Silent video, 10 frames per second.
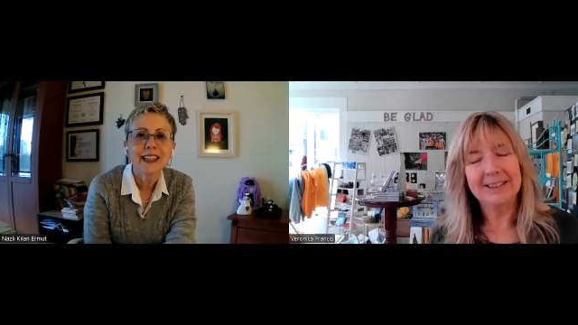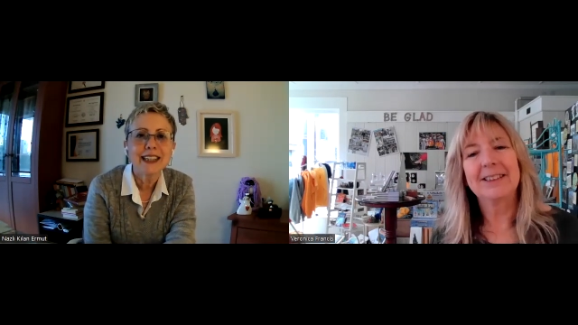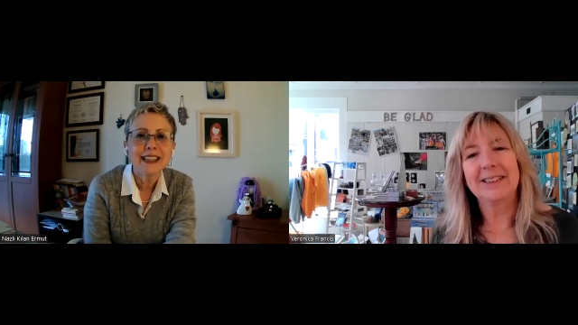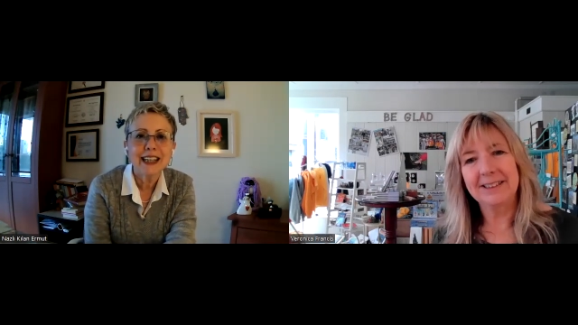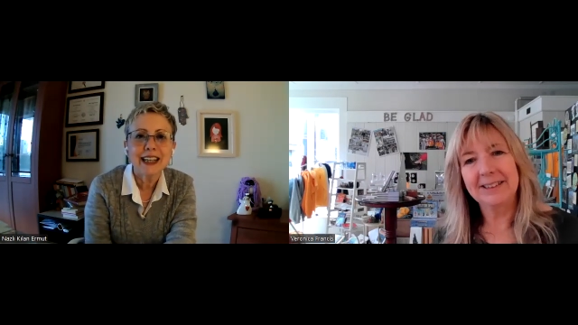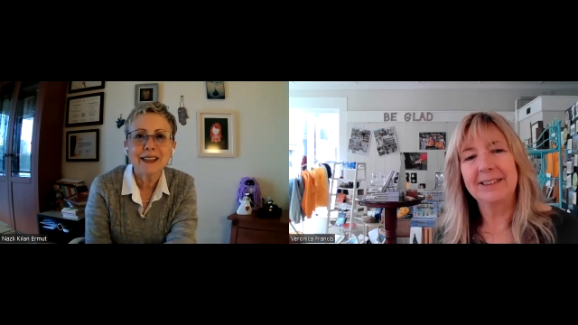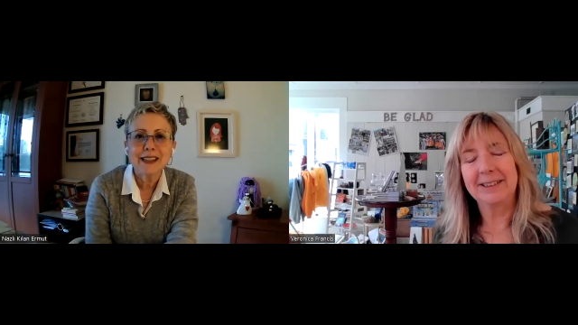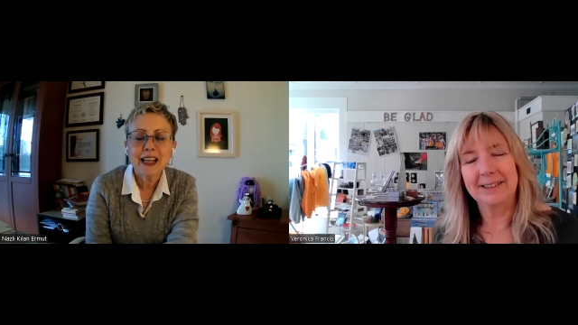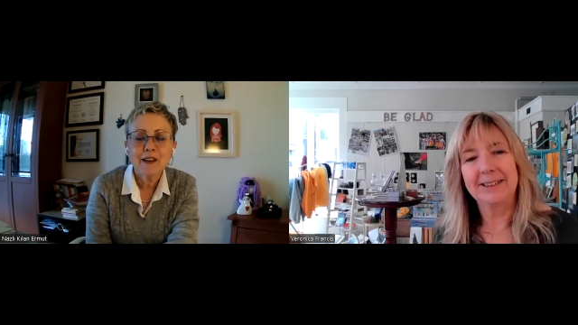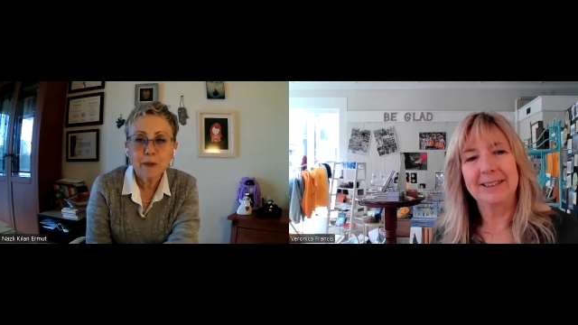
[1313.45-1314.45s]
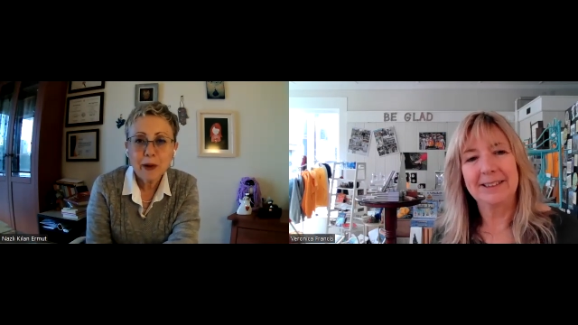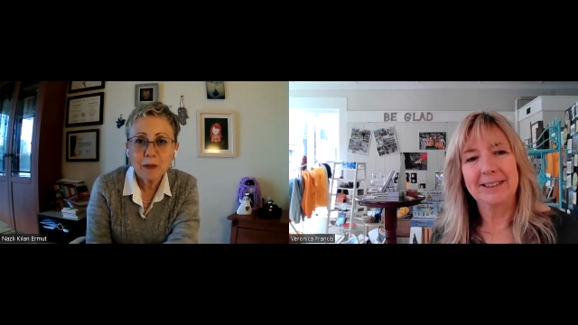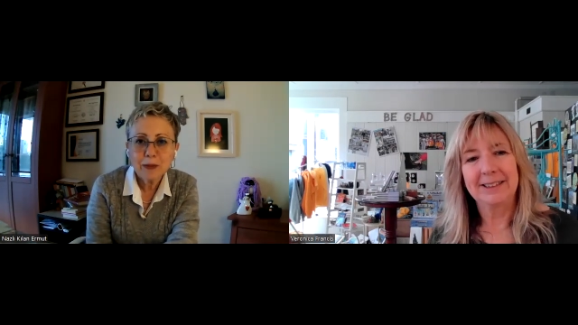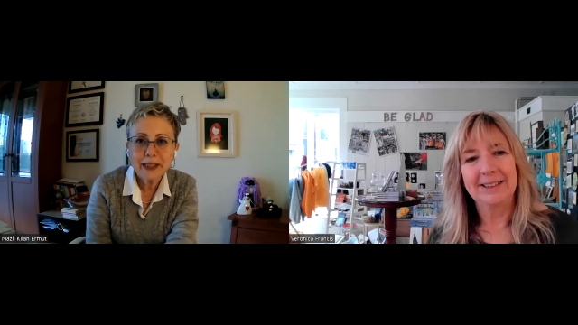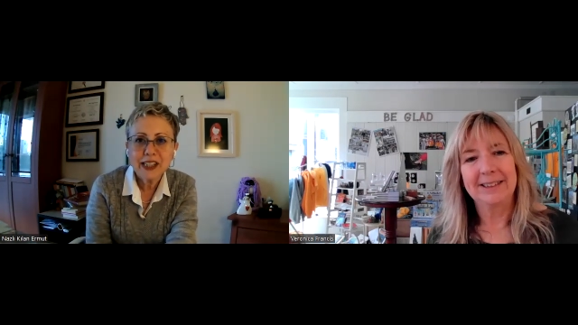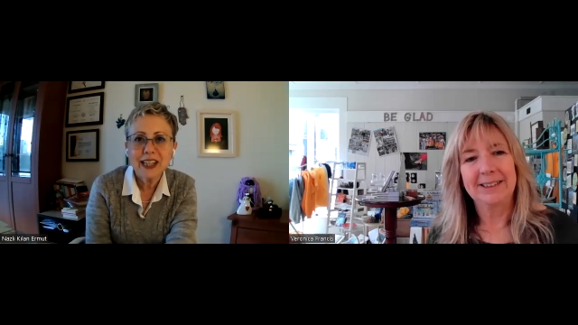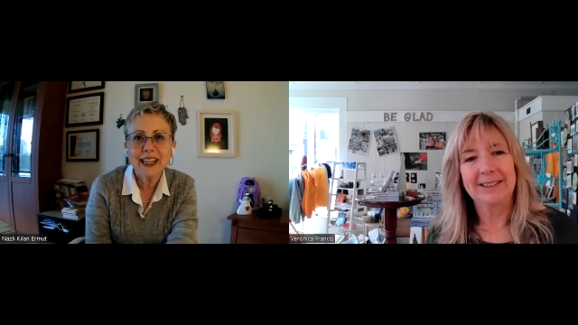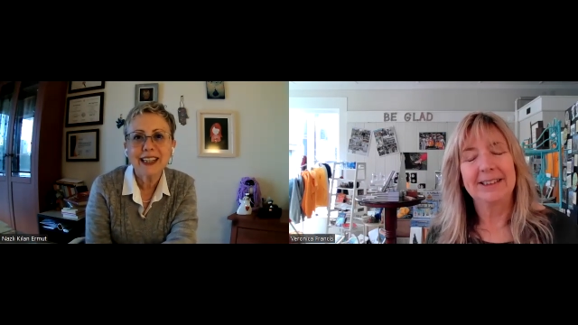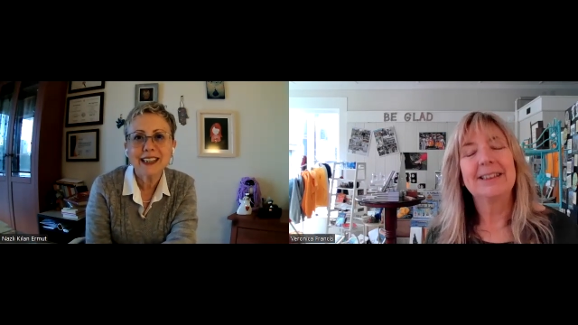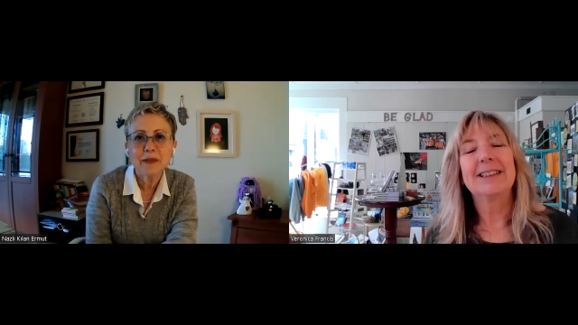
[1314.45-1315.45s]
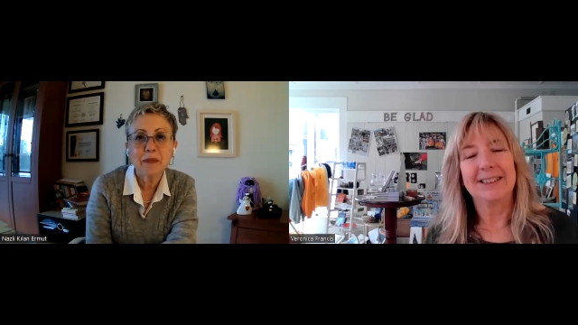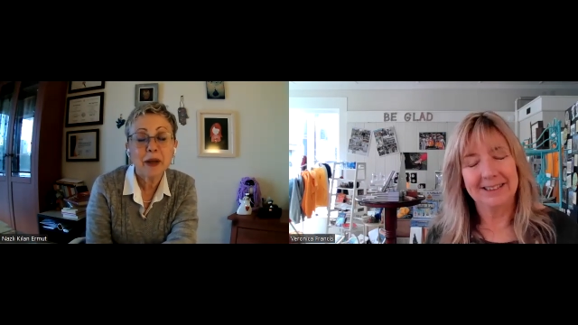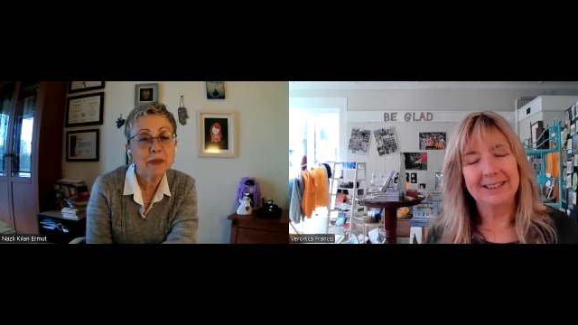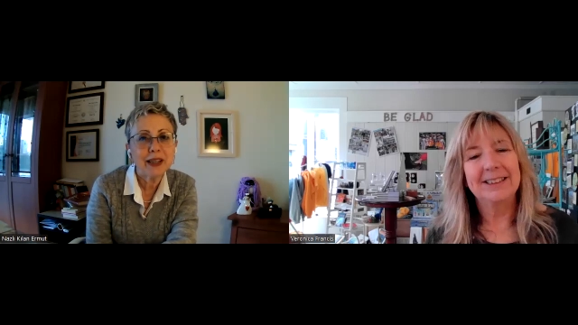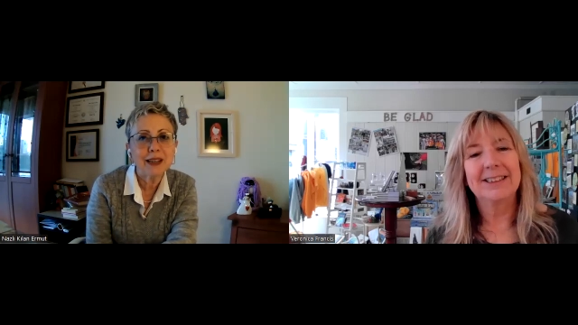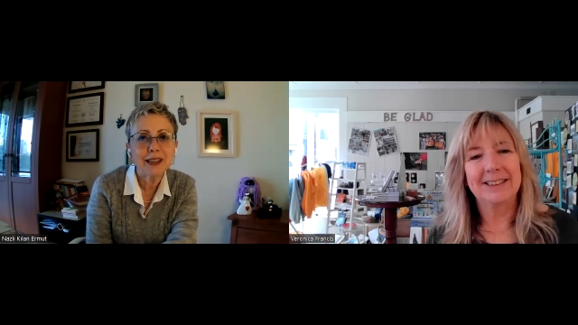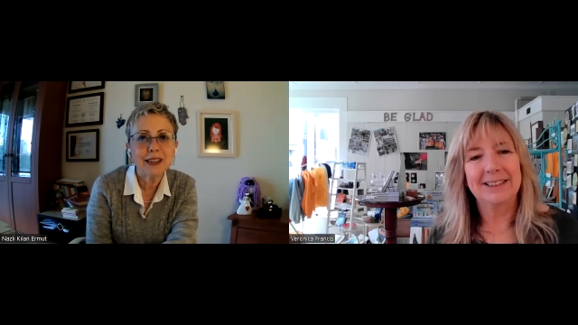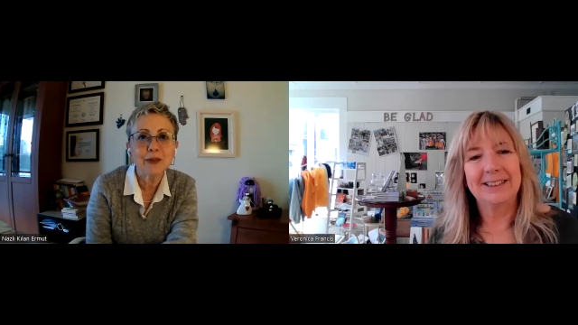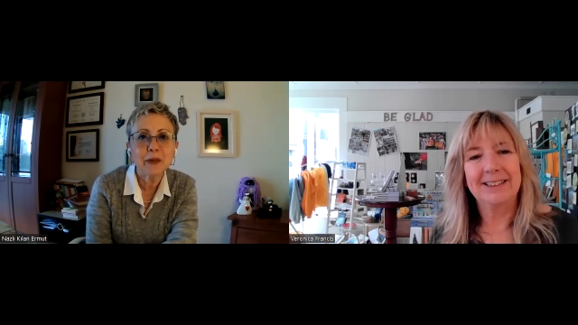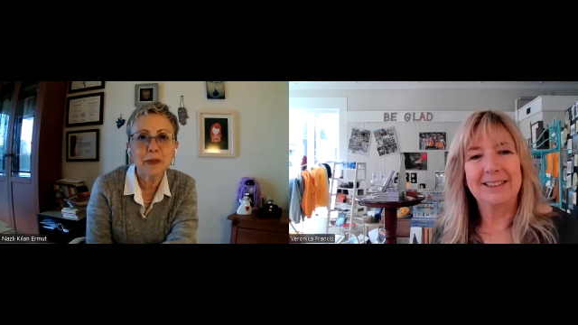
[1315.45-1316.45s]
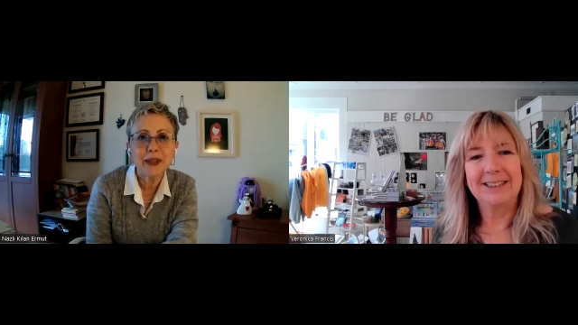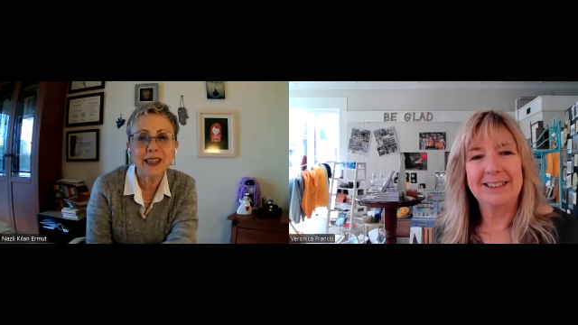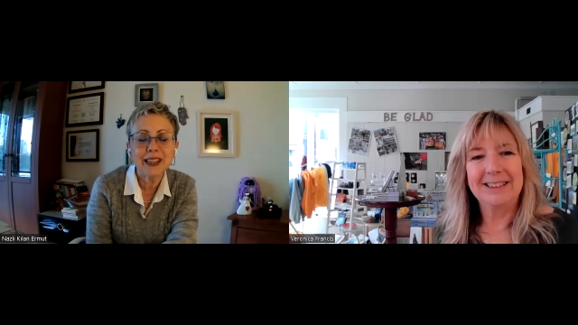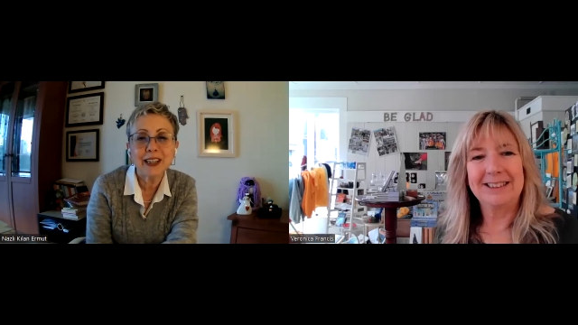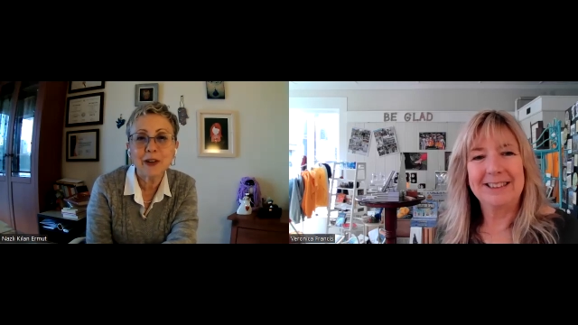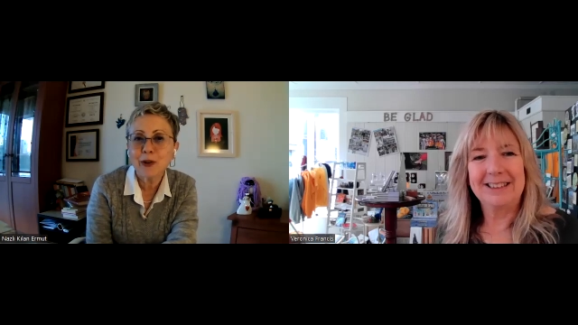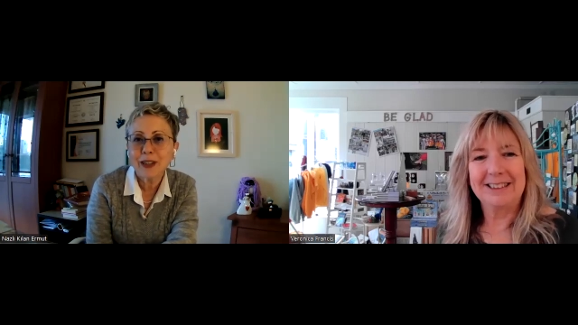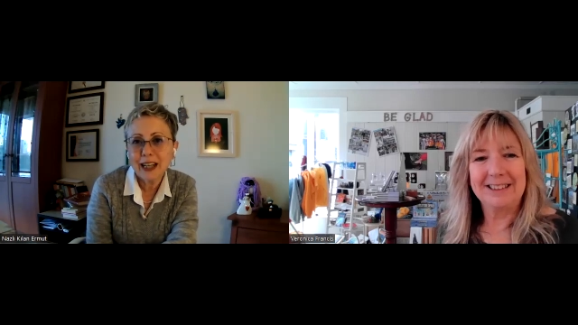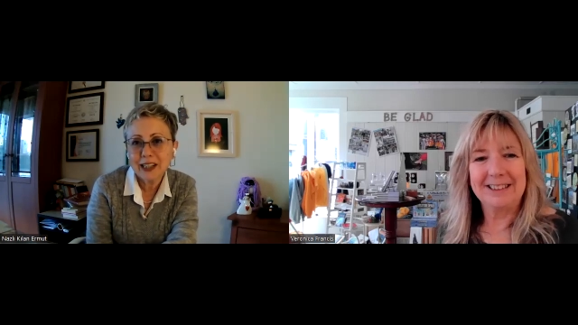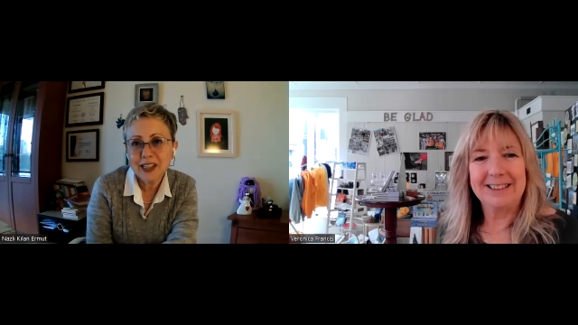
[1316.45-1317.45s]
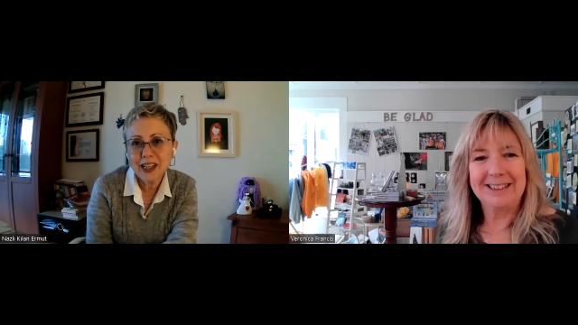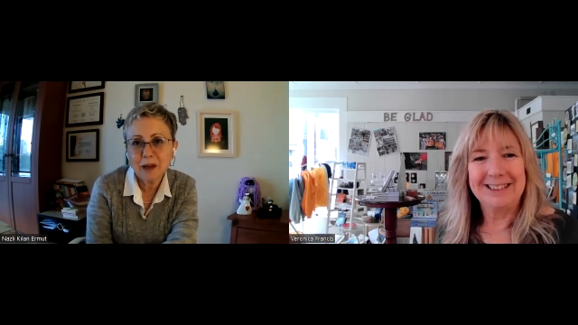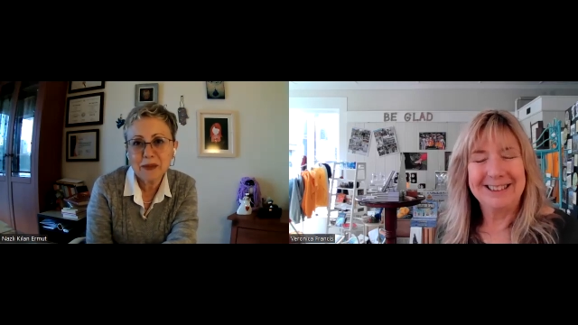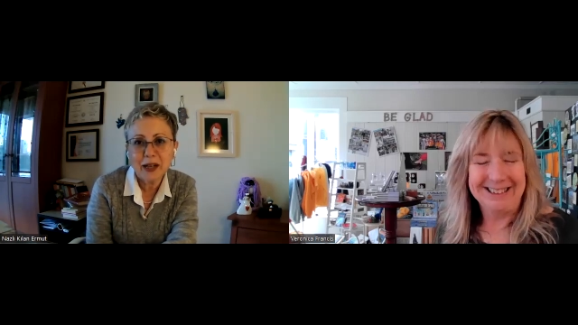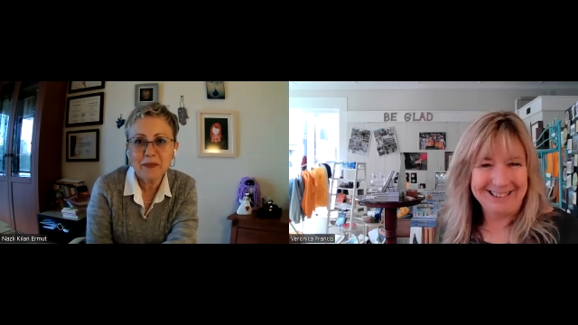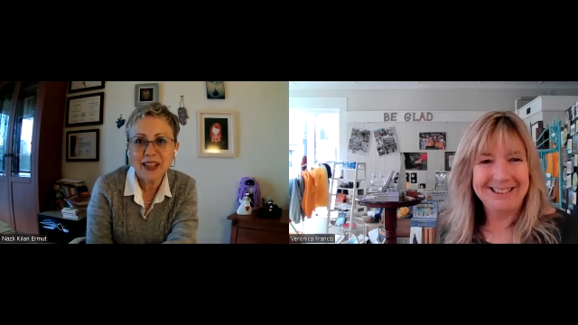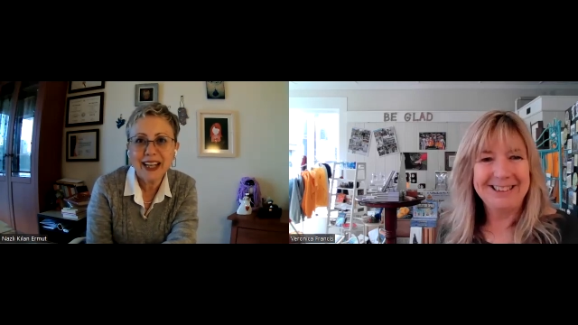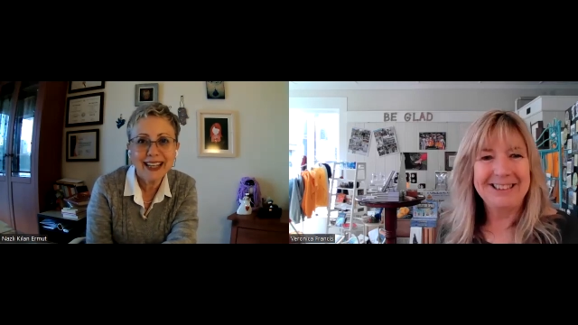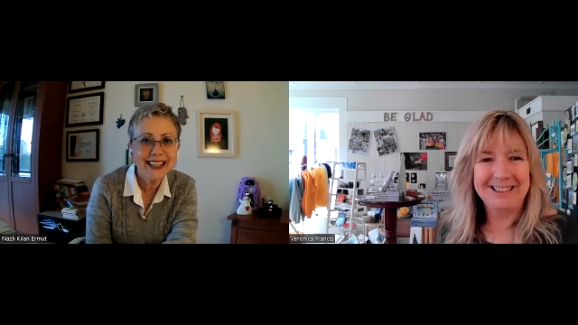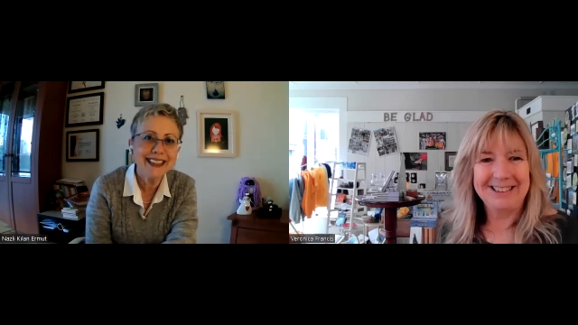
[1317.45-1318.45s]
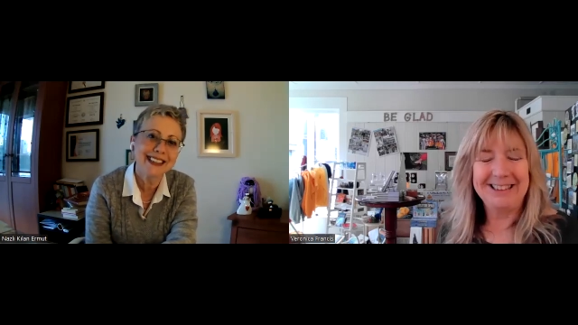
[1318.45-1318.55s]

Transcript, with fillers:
Speaker 1: and then self publish, and maybe it will be in your Glad shop someday.